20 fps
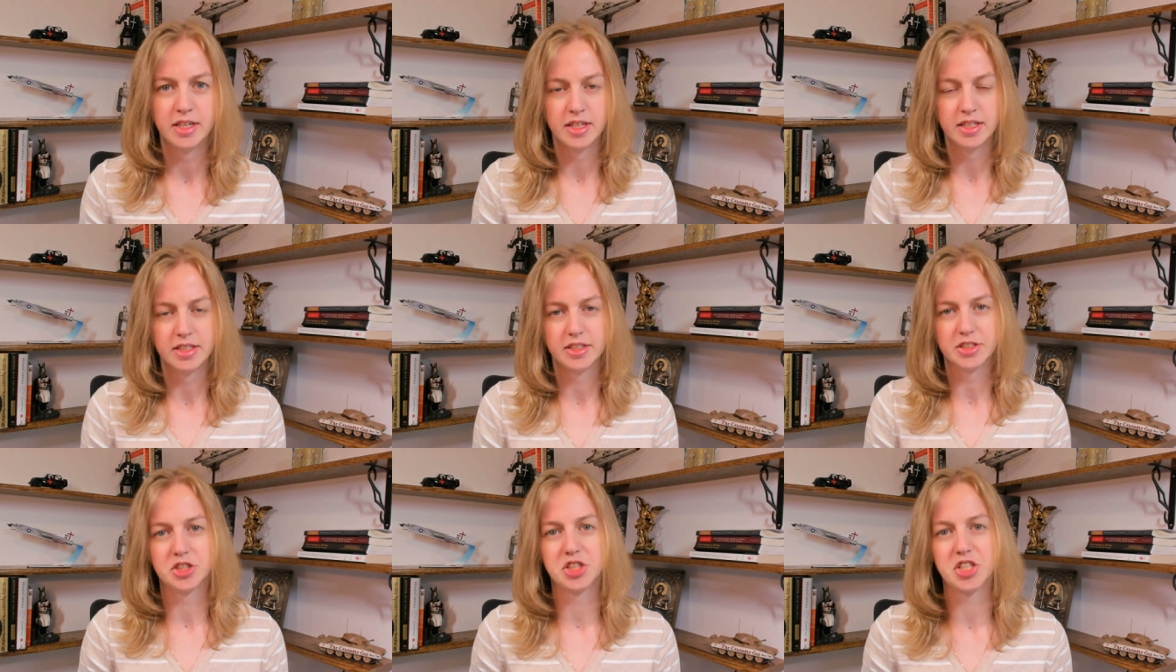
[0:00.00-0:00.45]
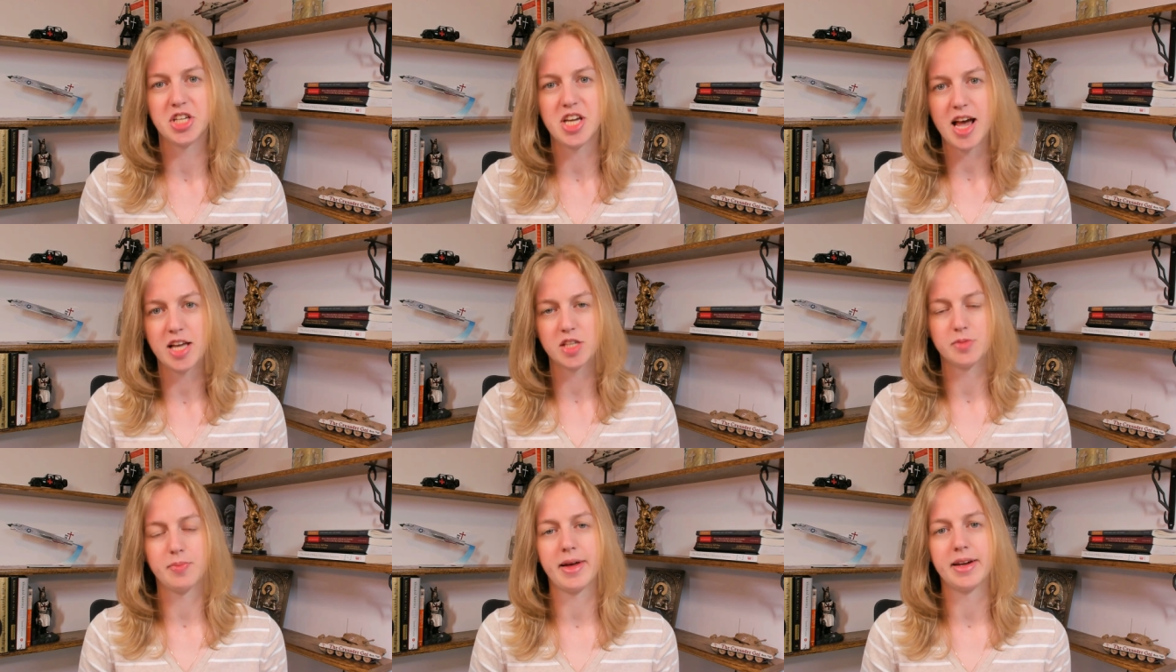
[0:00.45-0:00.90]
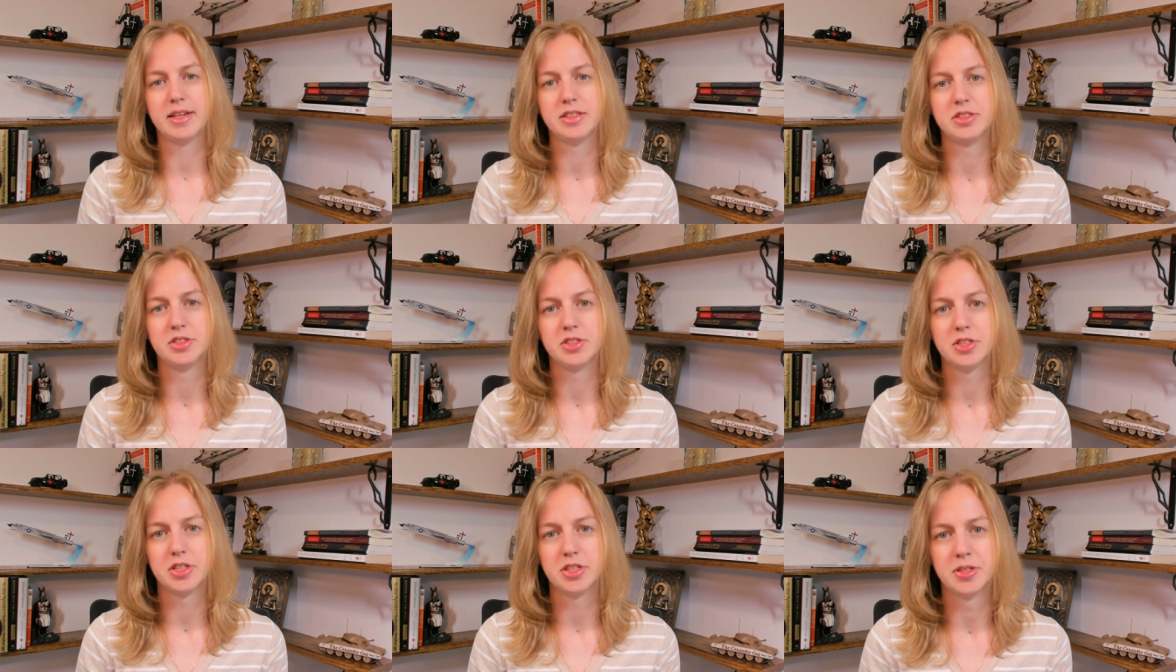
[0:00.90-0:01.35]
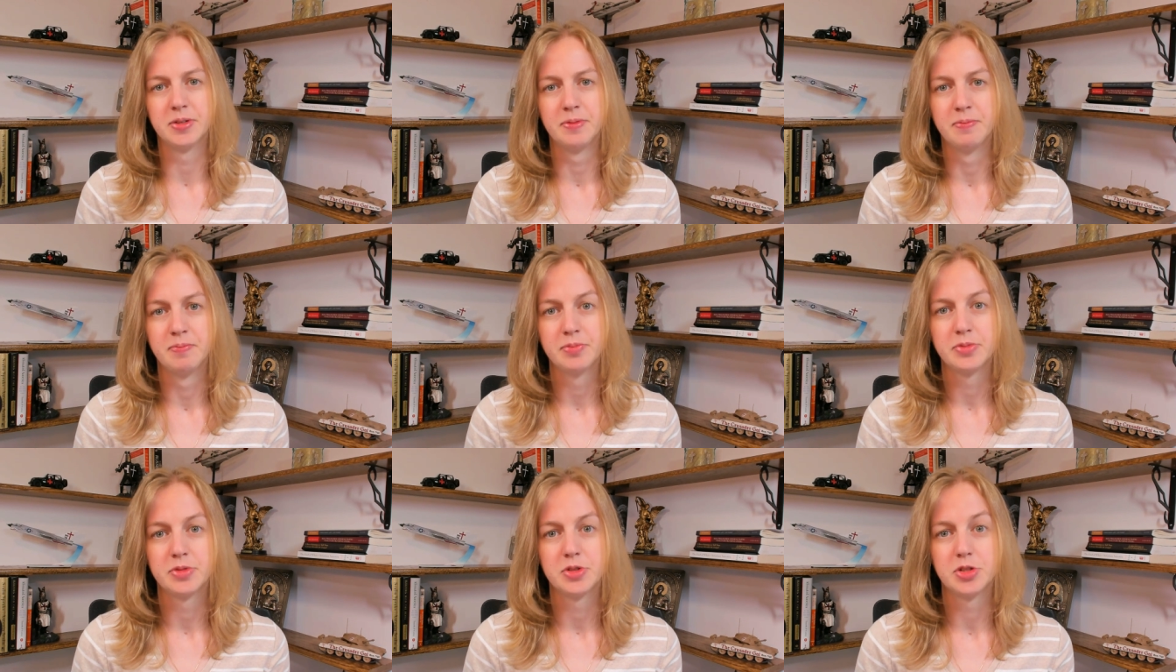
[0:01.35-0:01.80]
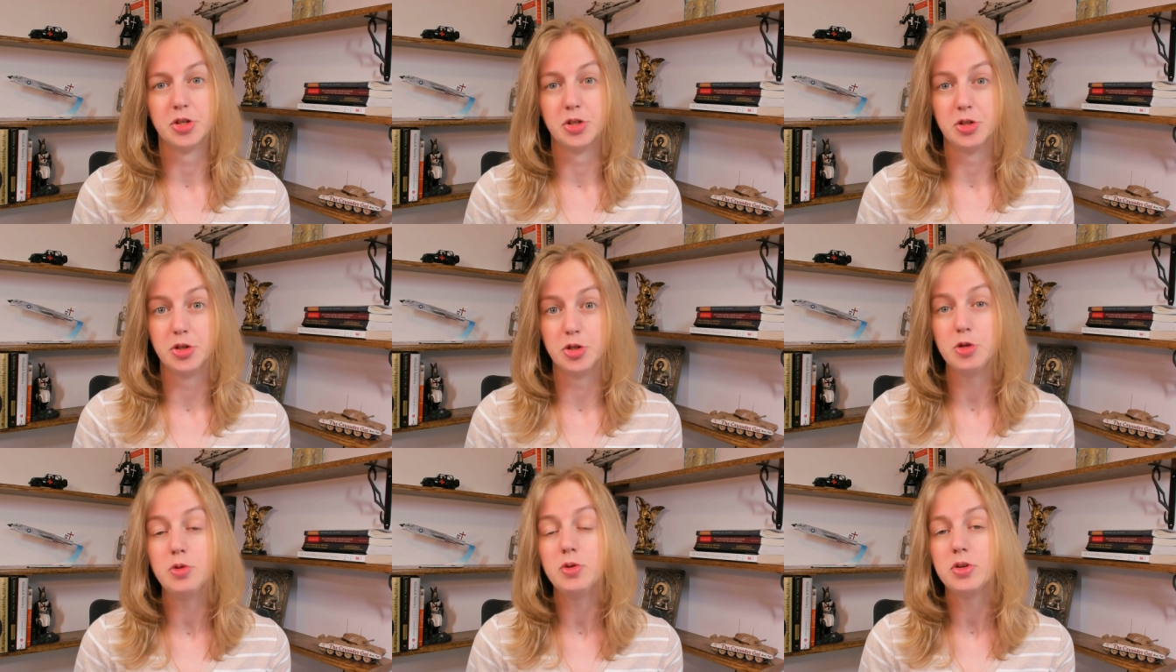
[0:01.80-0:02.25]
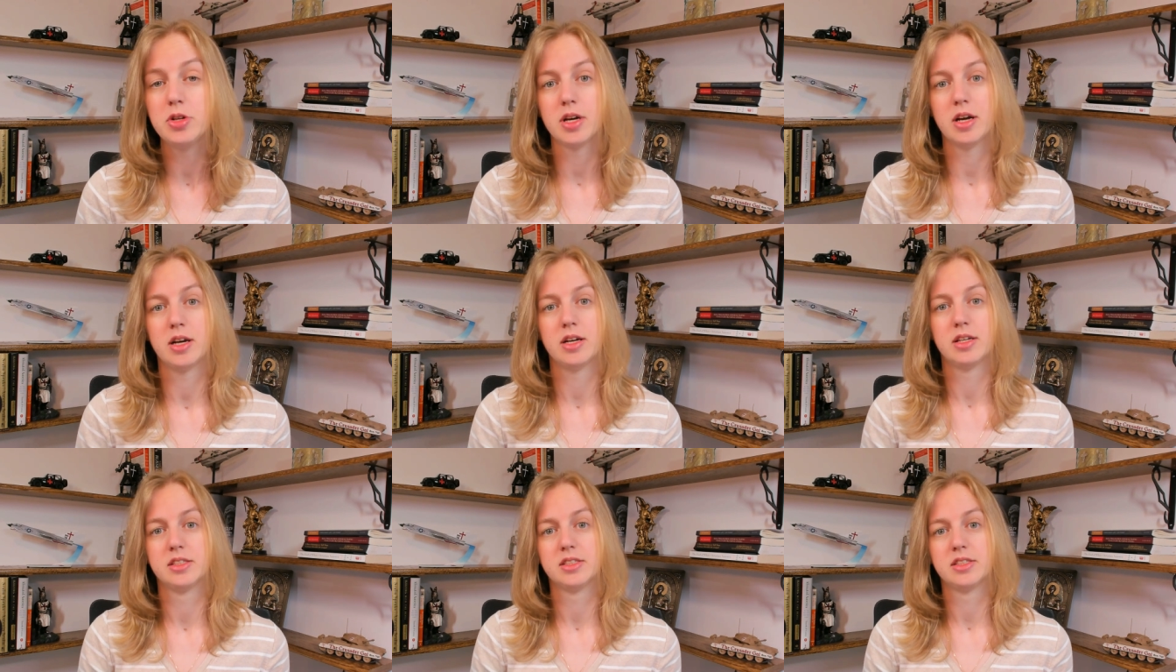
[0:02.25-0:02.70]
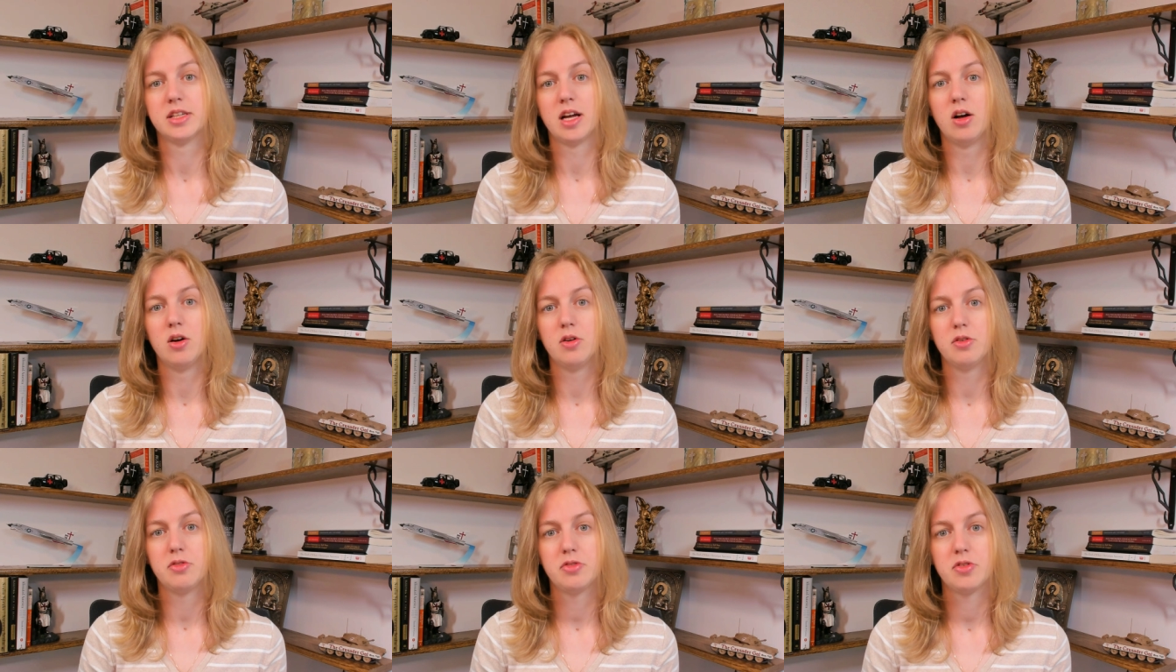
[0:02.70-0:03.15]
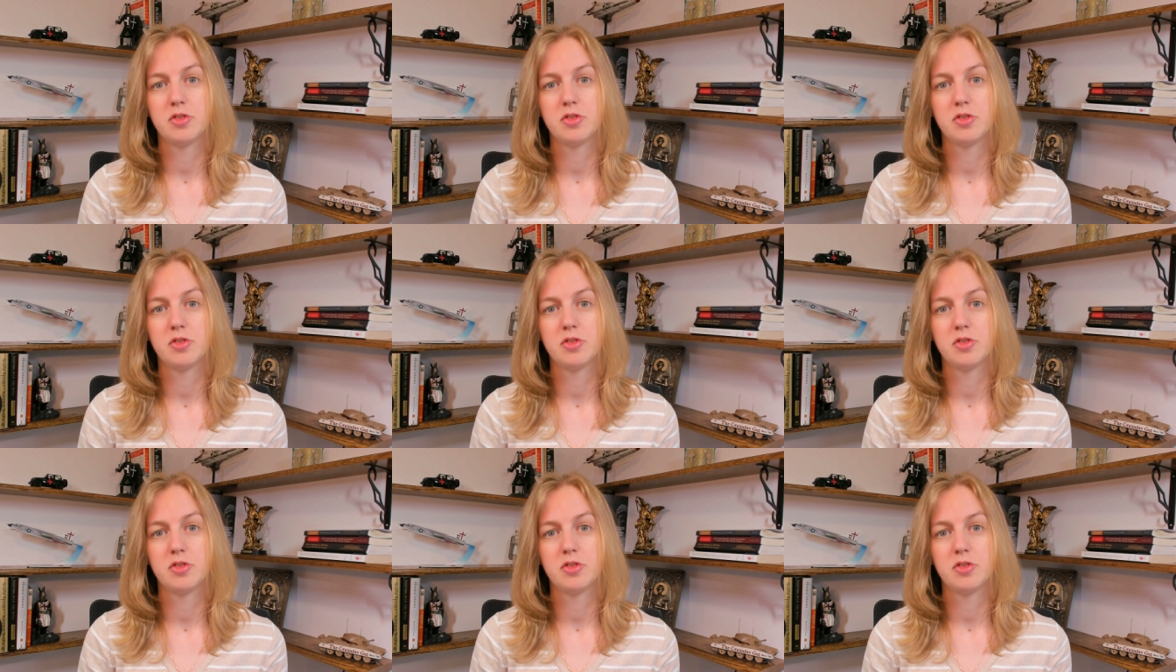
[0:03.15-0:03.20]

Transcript: she has managed to to do to herself.